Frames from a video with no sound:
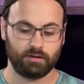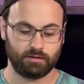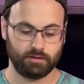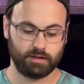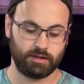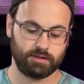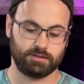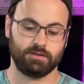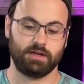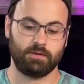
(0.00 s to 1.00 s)
Okay,
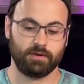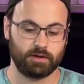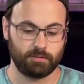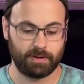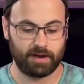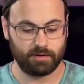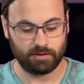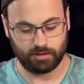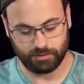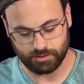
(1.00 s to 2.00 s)
so now we got powered
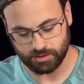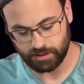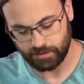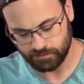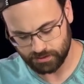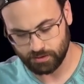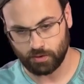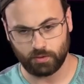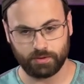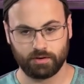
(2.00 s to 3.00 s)
all the drives and
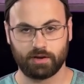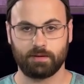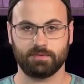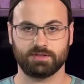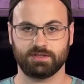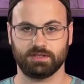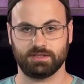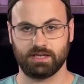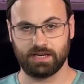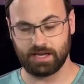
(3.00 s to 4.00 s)
holy crap, this thing's
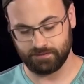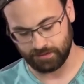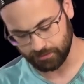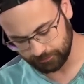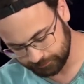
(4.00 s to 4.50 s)
getting heavy.